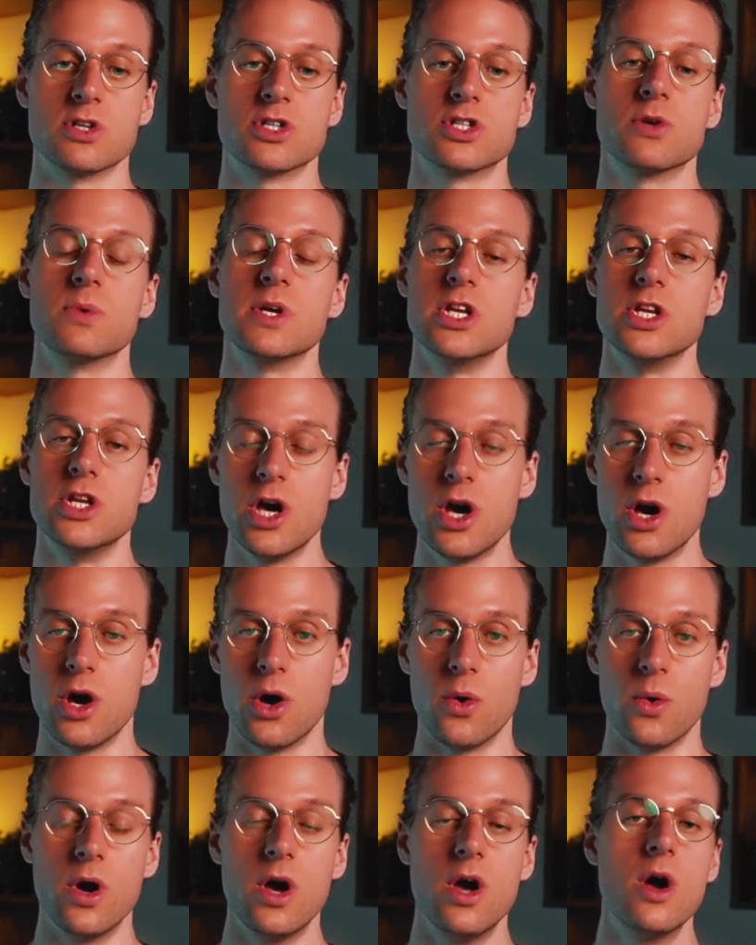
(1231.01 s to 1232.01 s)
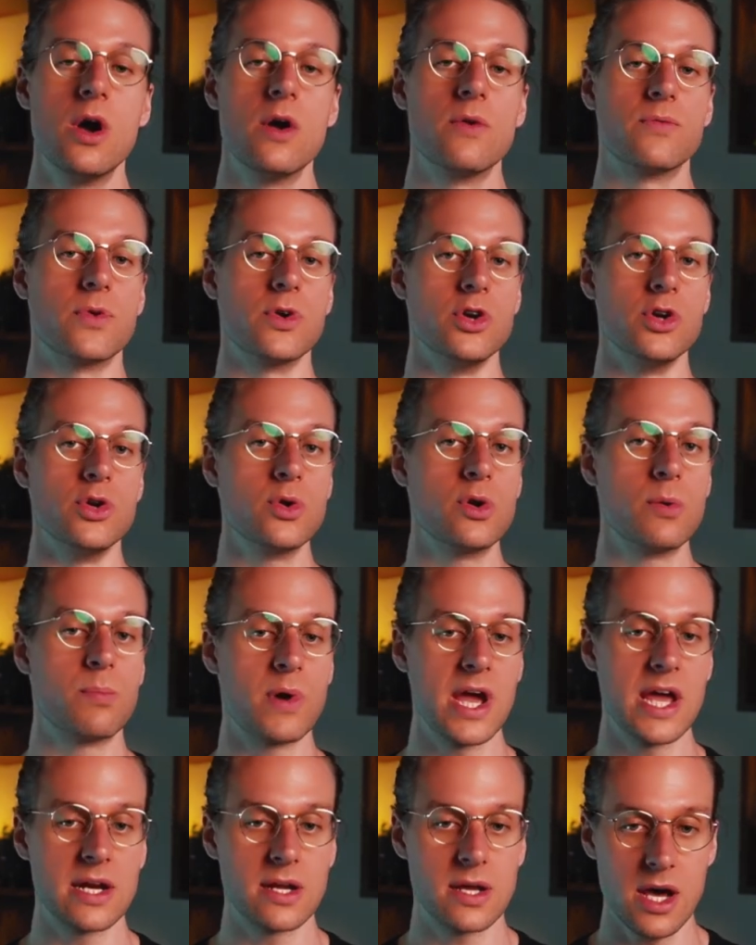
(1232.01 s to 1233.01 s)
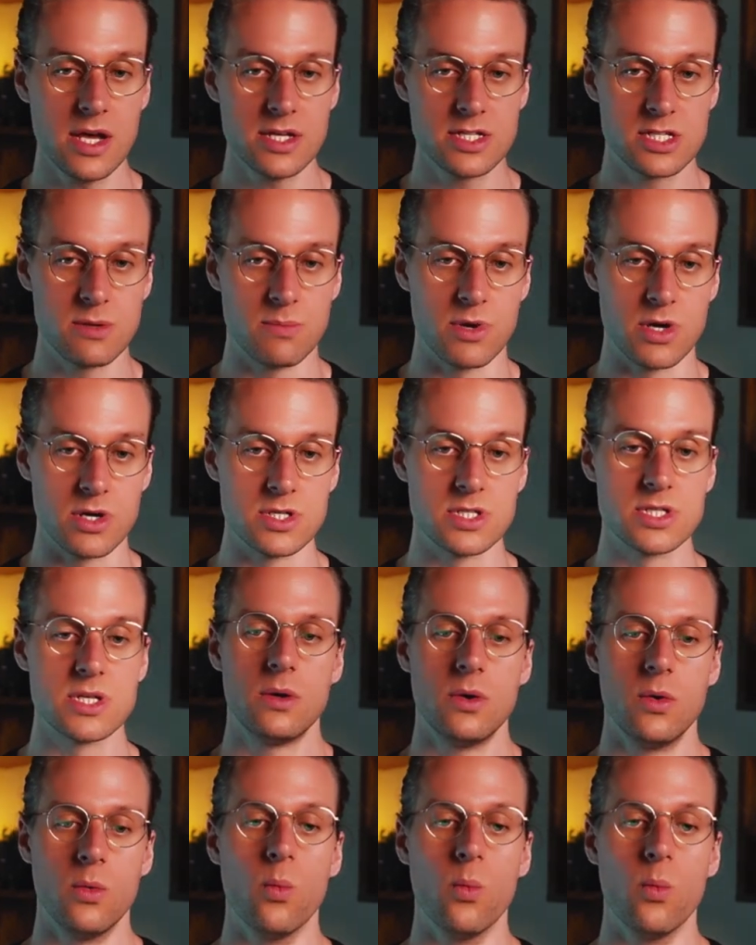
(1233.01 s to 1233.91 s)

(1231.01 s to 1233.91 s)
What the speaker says: So we know for new to brand customers,